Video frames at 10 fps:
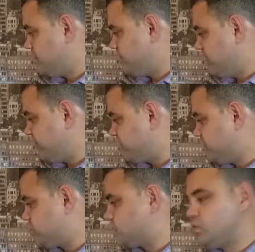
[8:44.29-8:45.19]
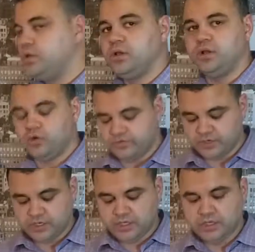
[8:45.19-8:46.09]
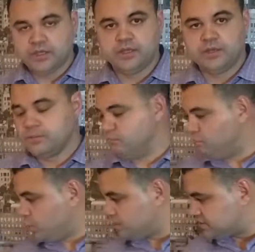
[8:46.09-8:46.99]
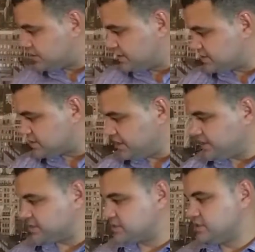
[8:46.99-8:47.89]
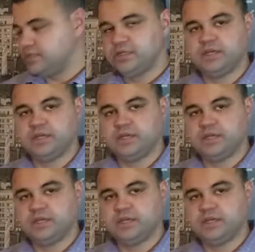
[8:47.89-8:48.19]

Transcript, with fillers: but you have control over most of these things.